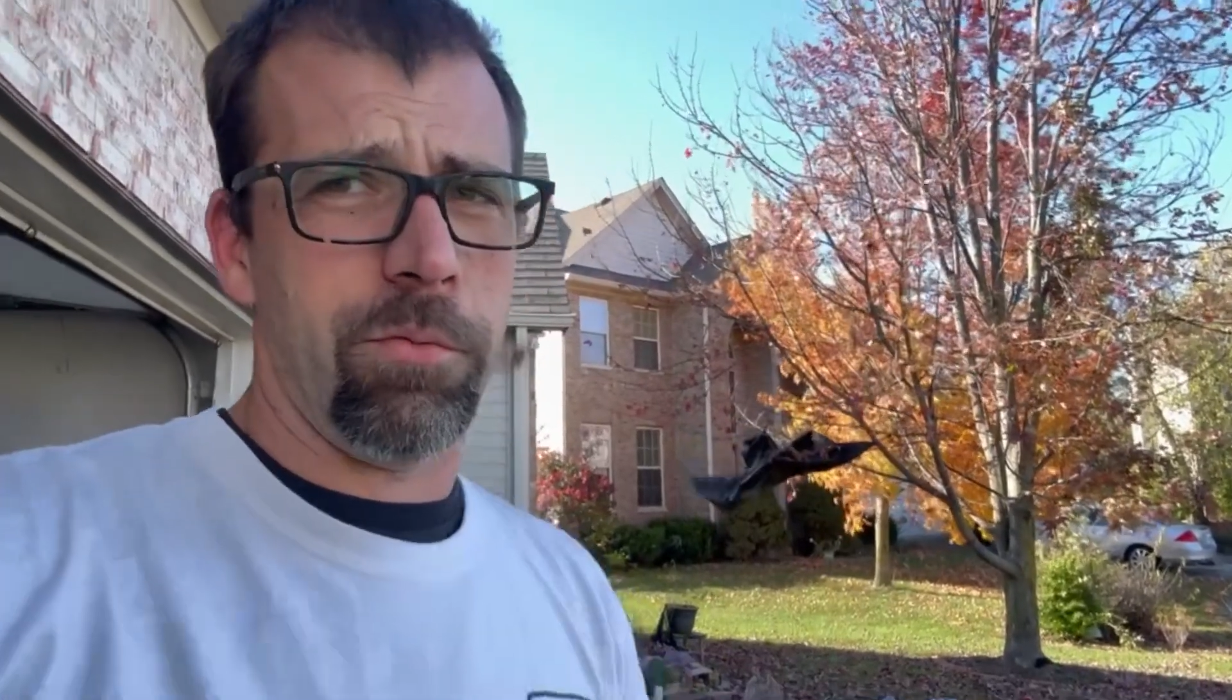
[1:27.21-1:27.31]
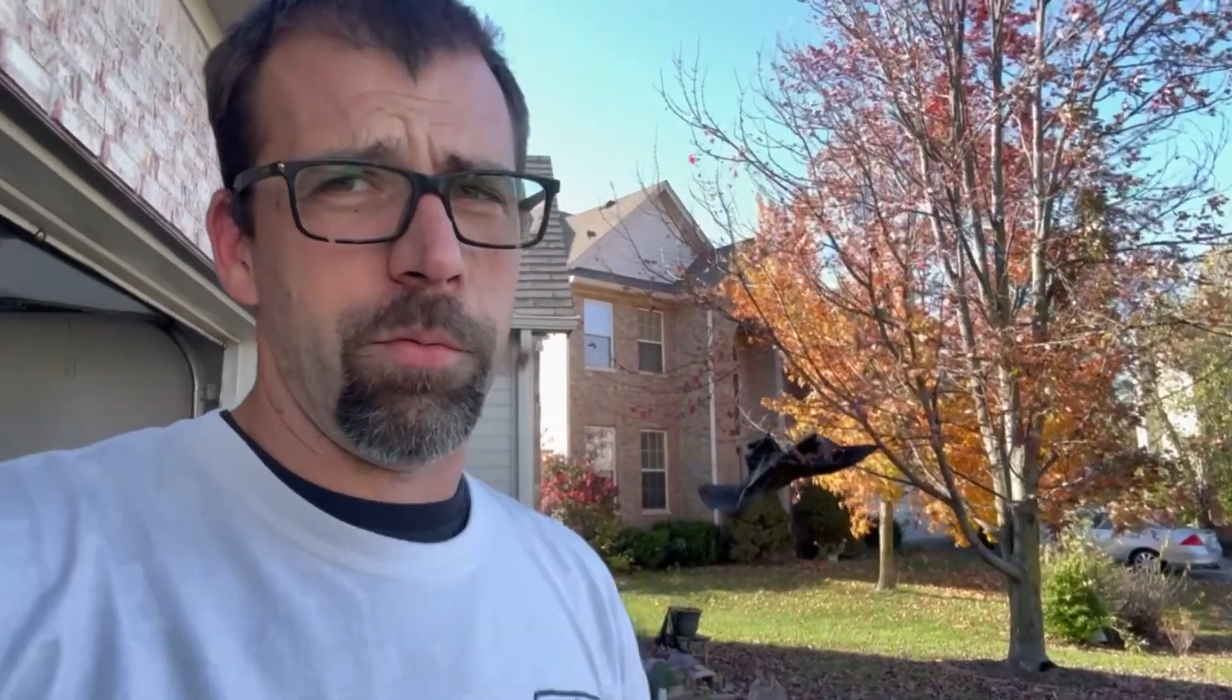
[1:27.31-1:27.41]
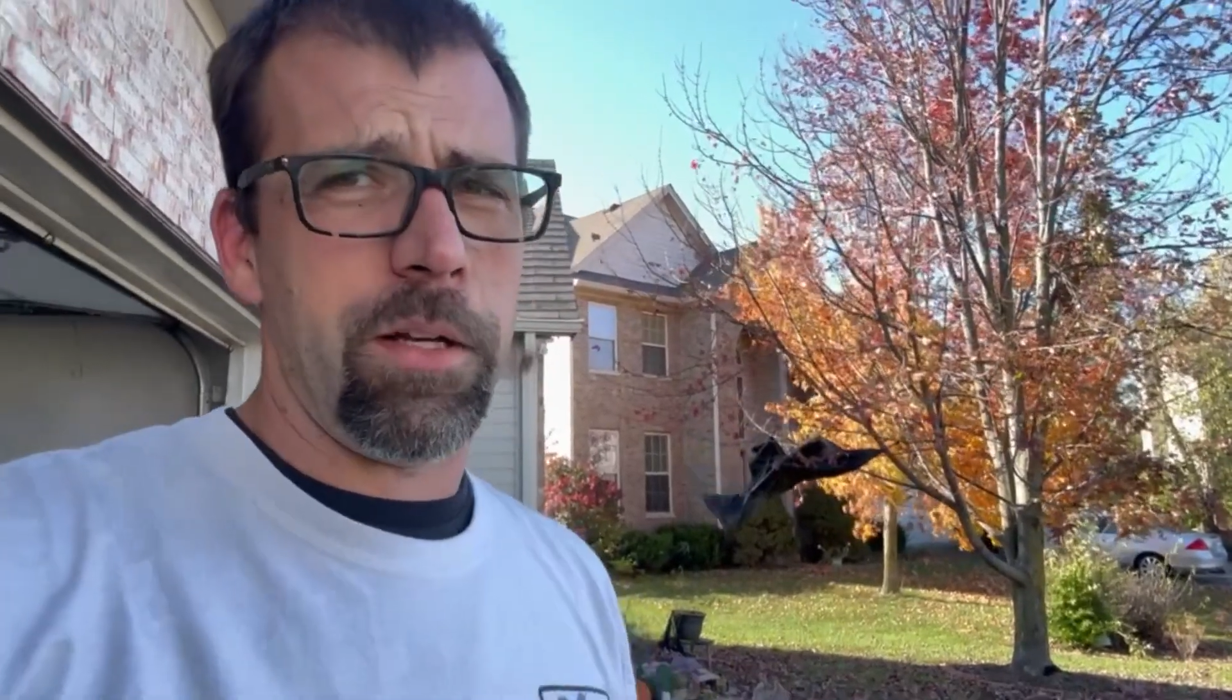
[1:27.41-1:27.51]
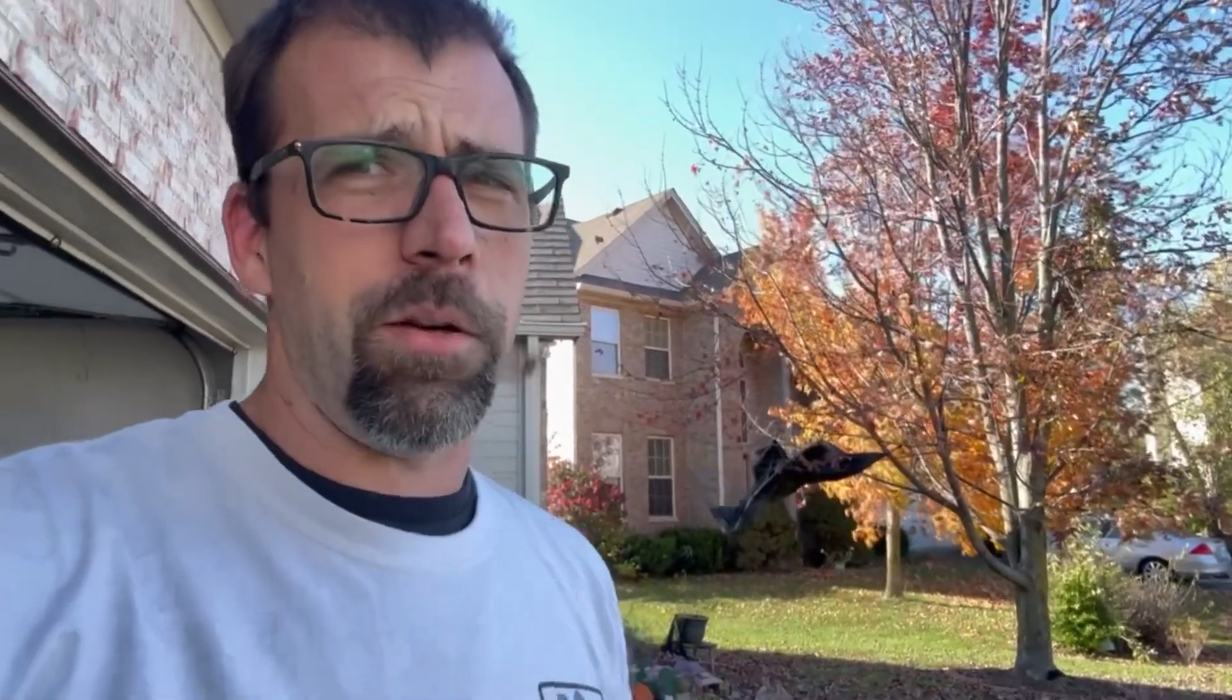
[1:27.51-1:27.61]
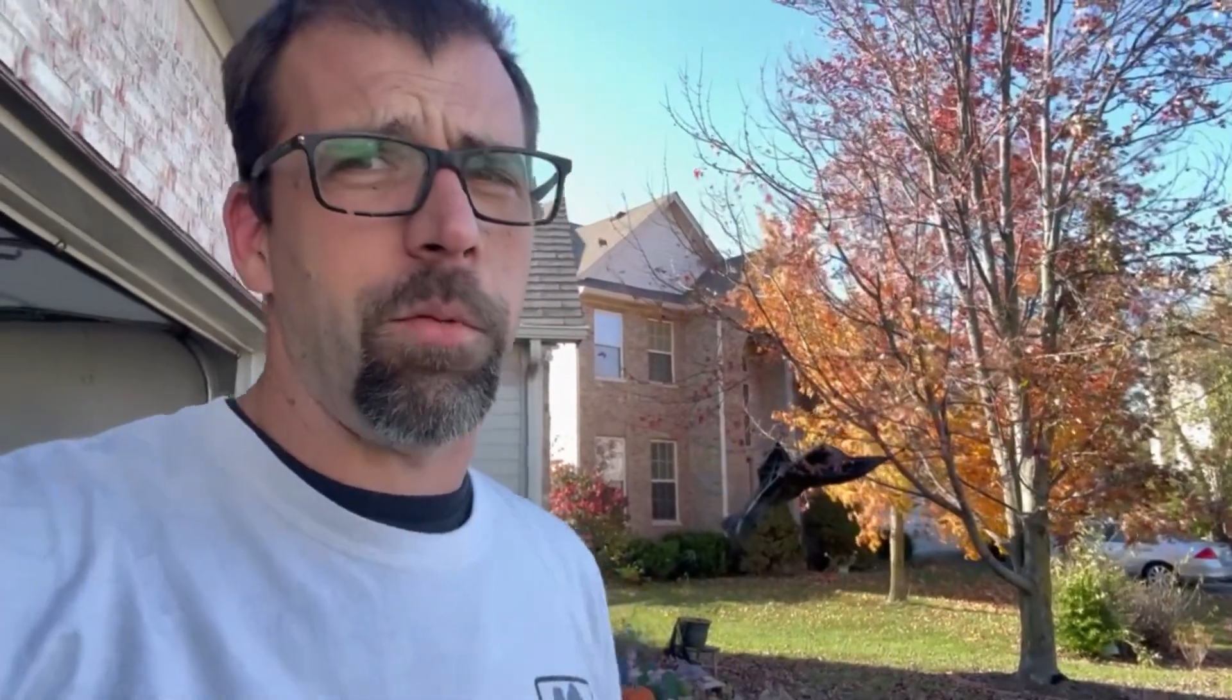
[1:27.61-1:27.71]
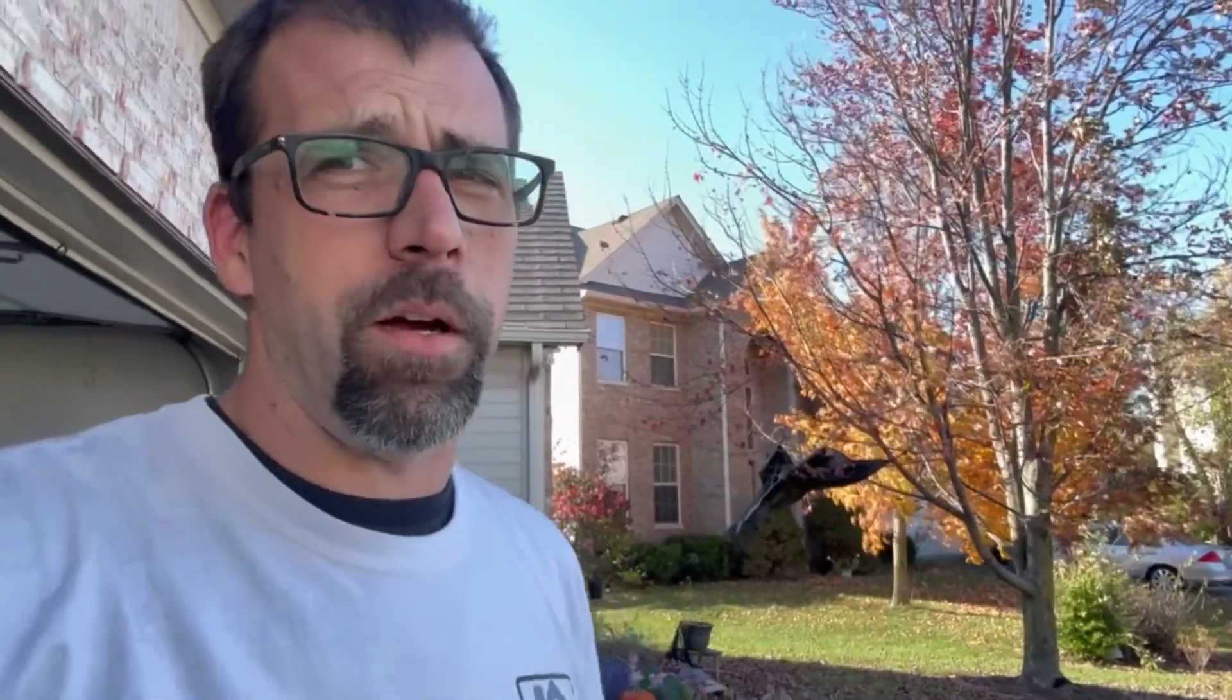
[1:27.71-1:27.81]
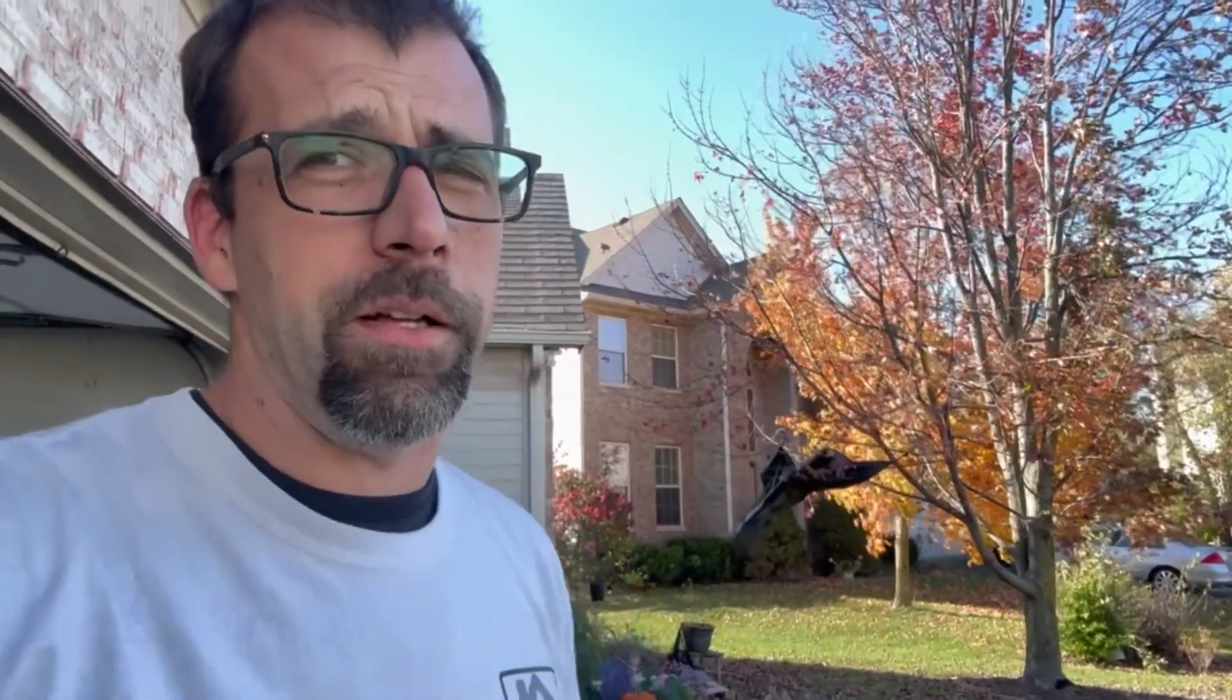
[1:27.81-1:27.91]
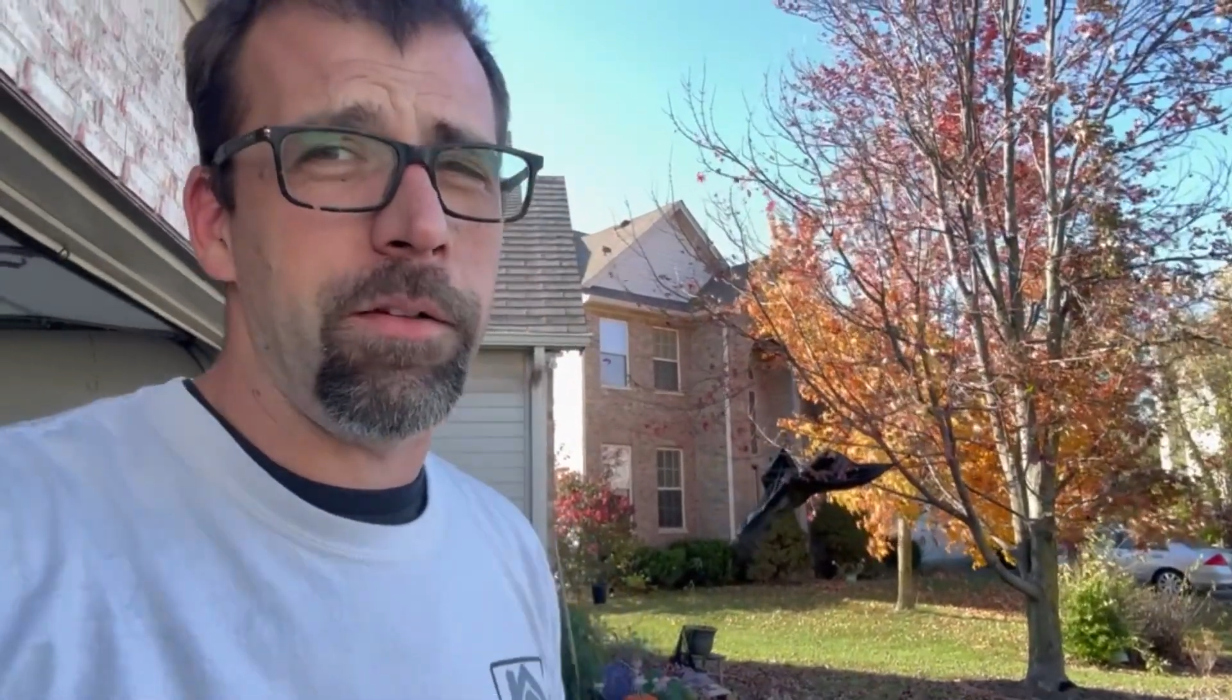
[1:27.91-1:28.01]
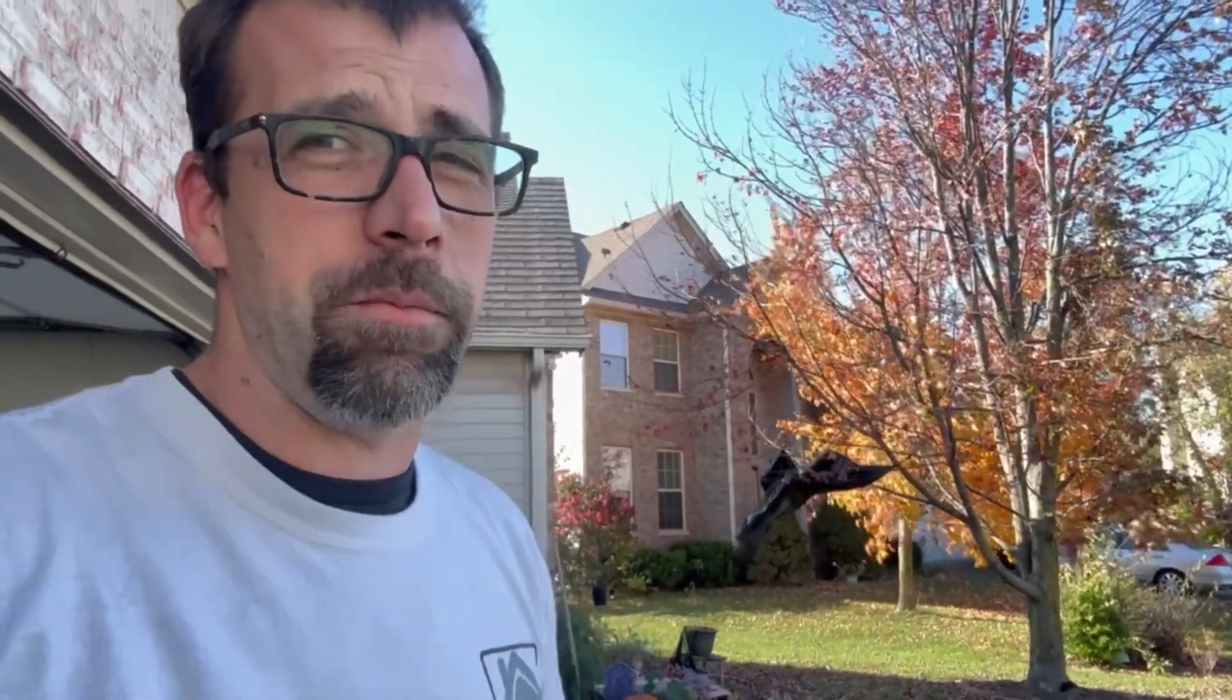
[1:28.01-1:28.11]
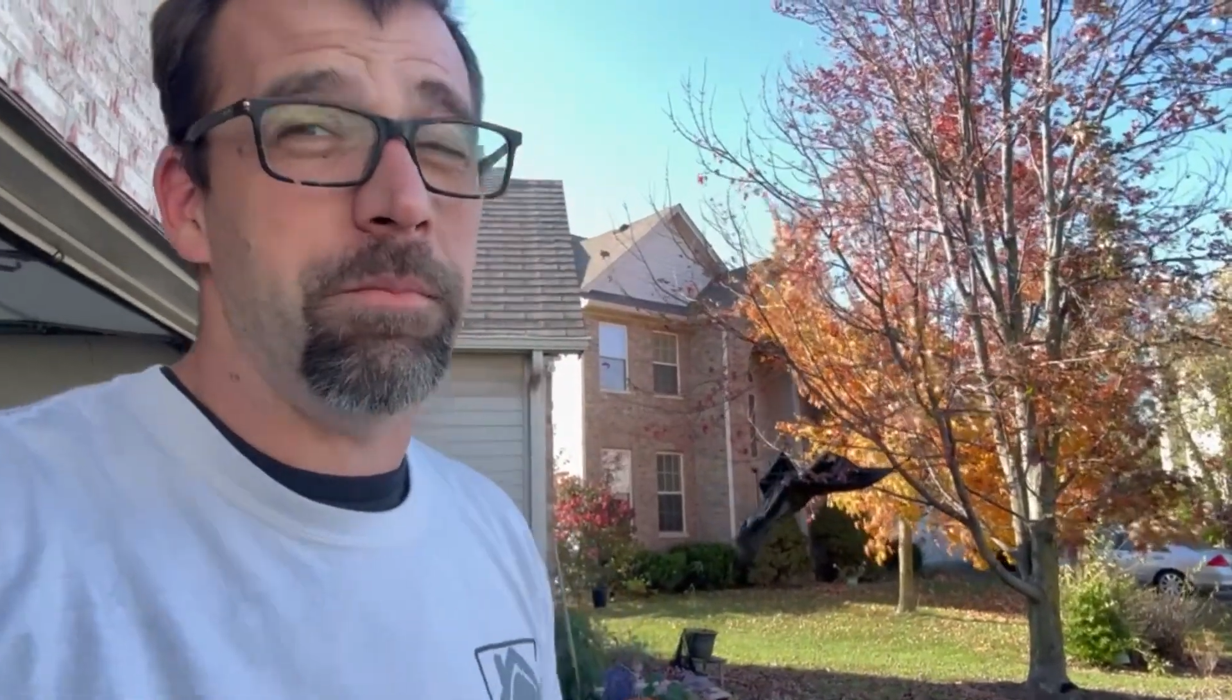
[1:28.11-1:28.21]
real one,